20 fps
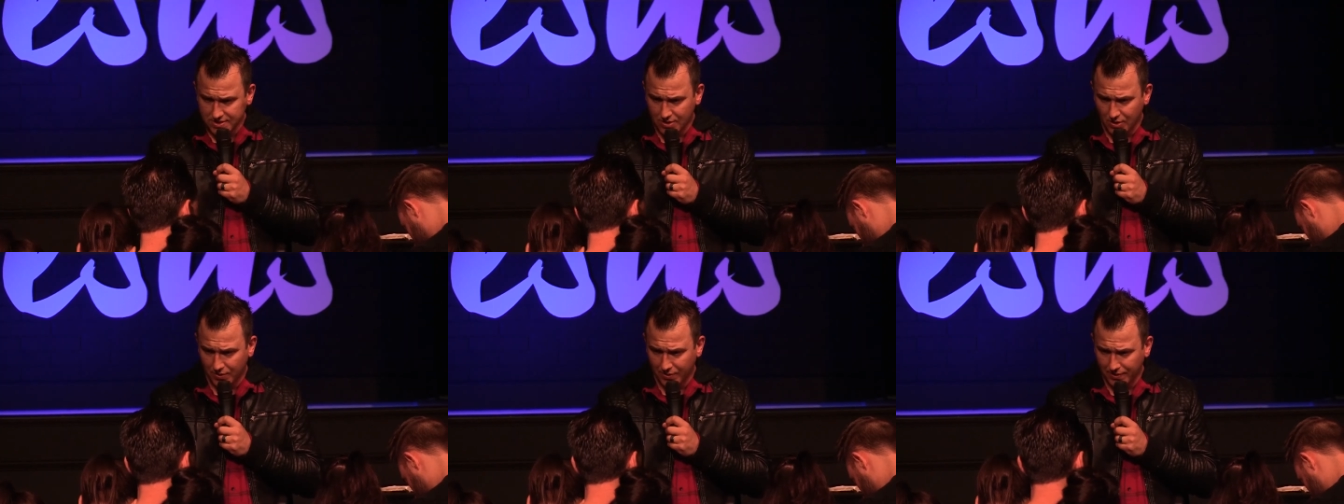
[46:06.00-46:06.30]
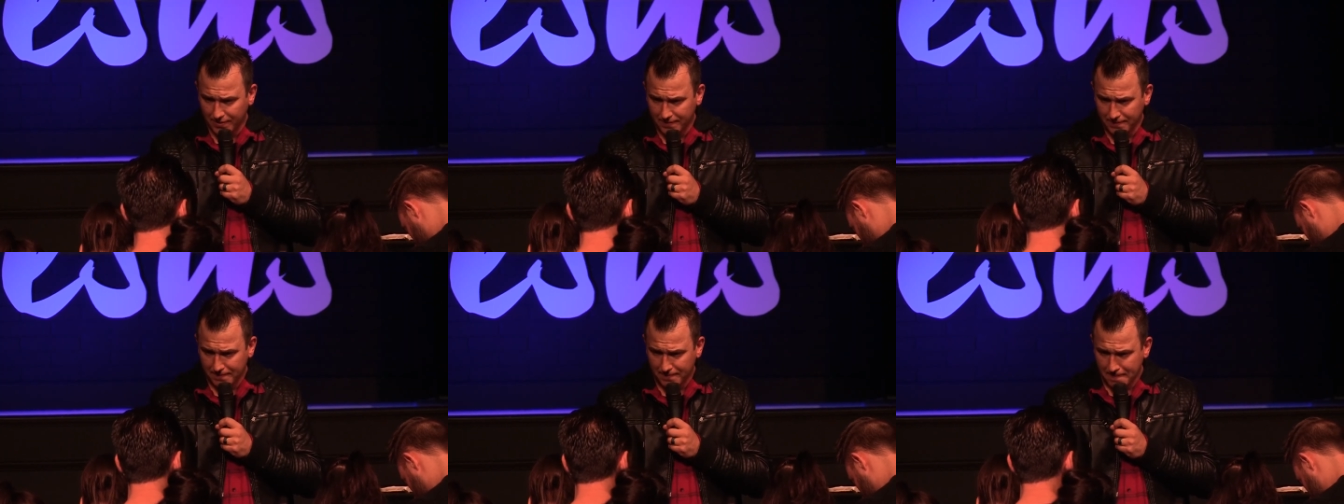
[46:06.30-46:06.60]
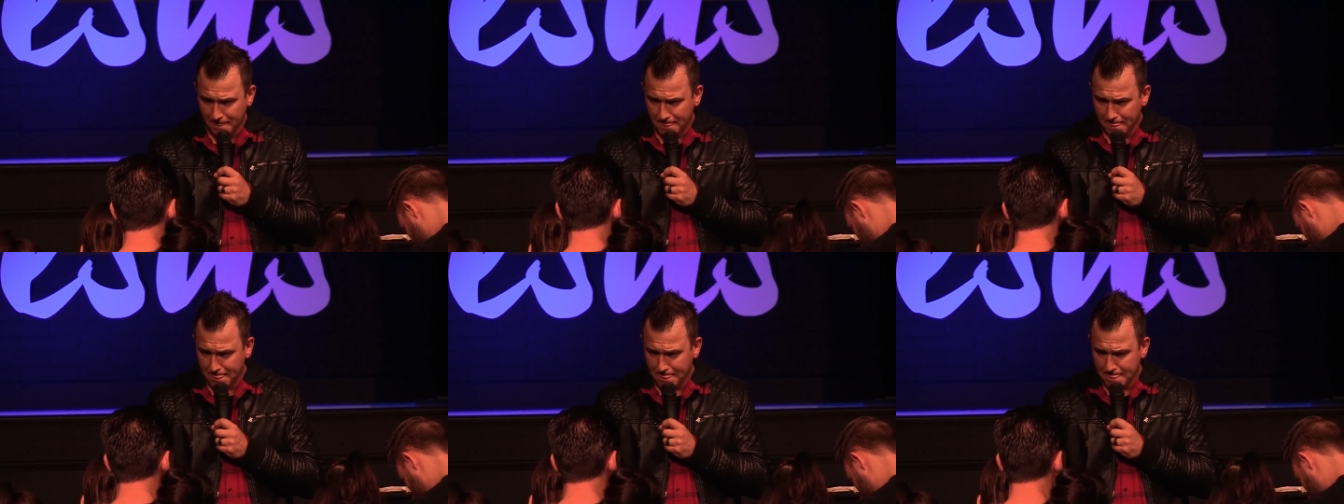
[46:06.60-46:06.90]
Lord.
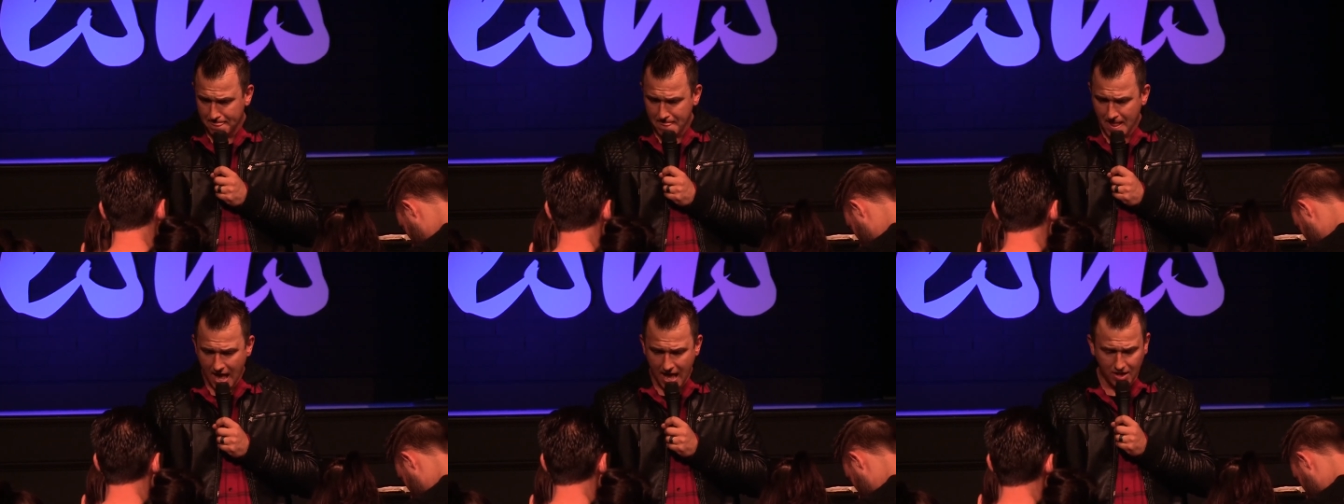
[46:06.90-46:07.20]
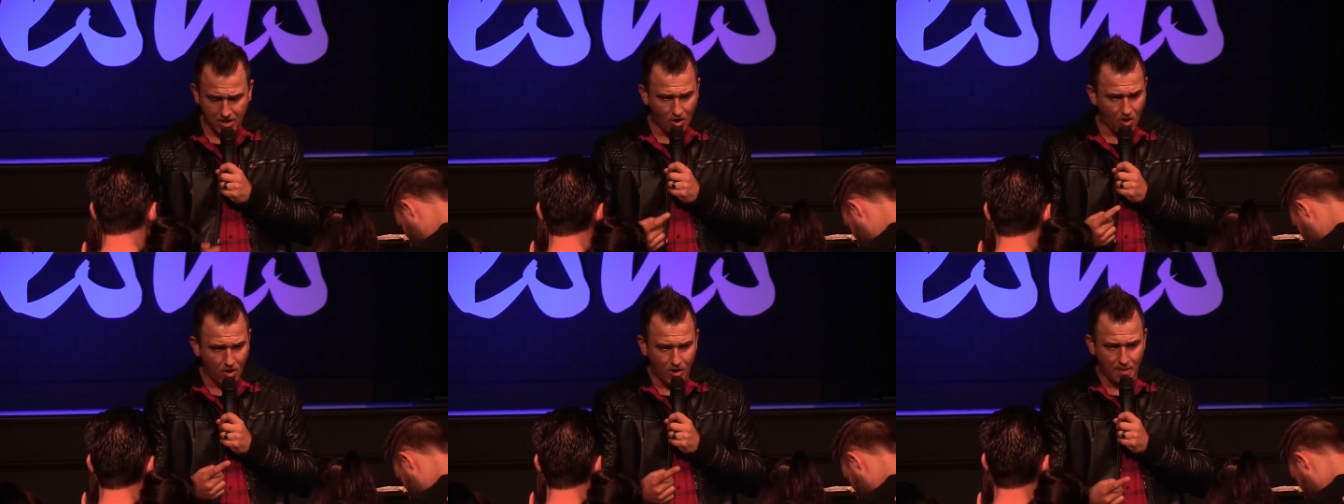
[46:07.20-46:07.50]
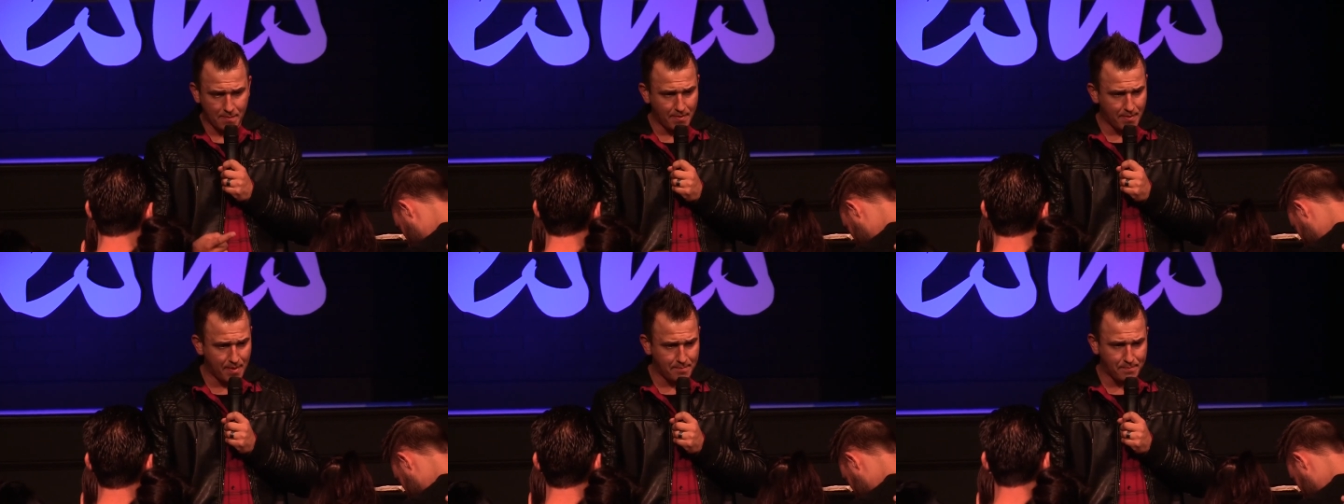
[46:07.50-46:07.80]
I call
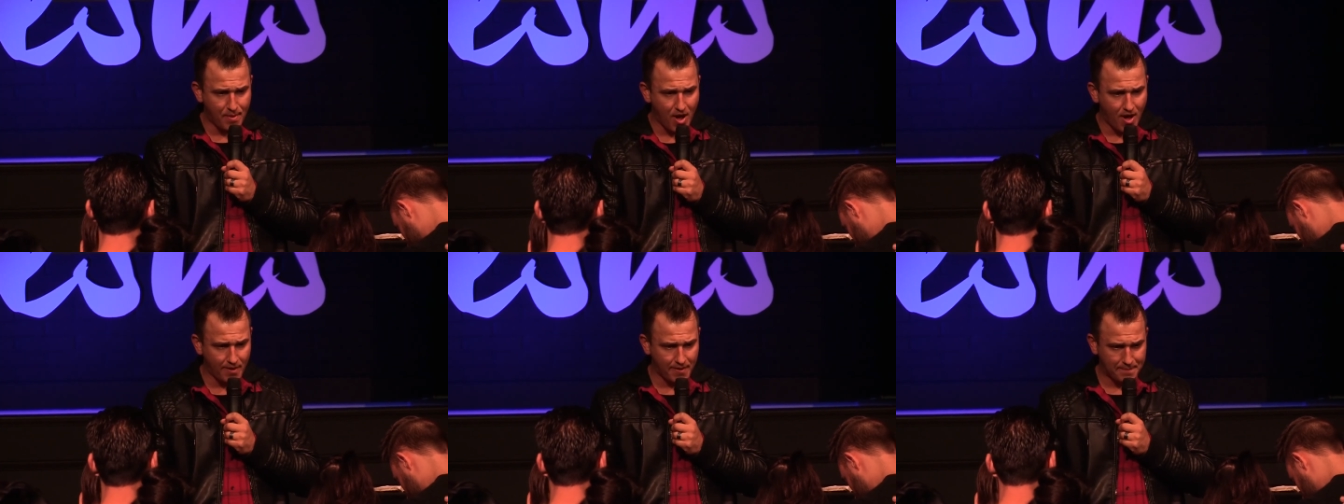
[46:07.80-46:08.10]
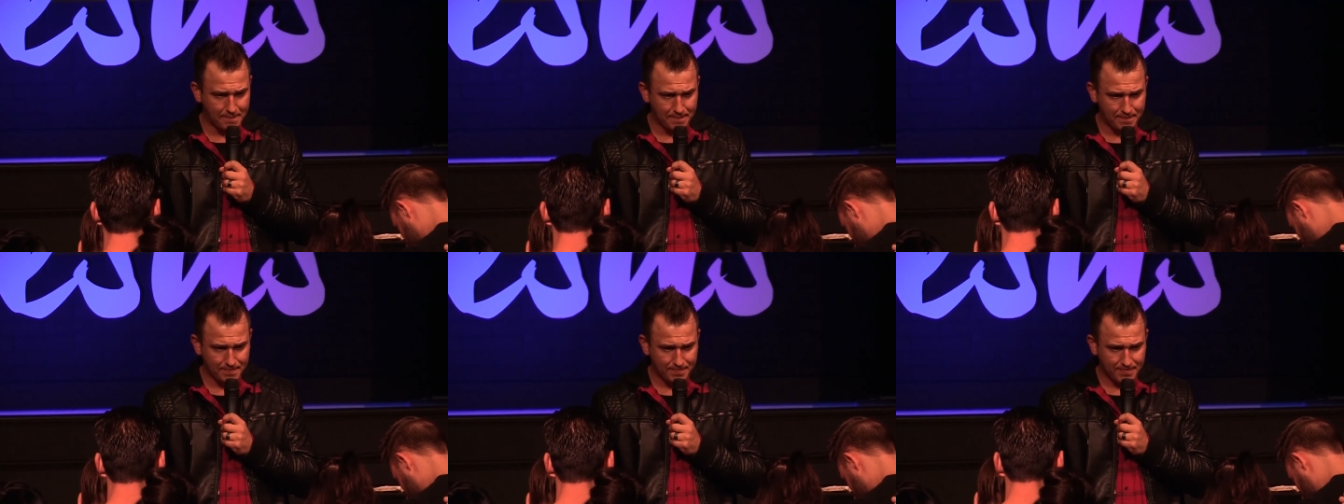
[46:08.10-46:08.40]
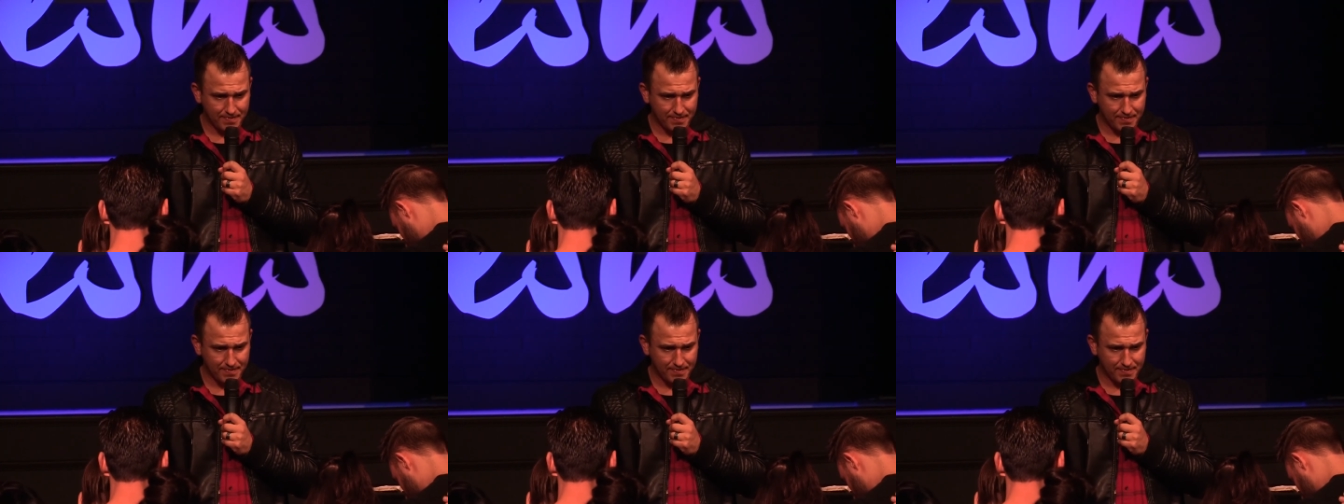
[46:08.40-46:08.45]
him upon him.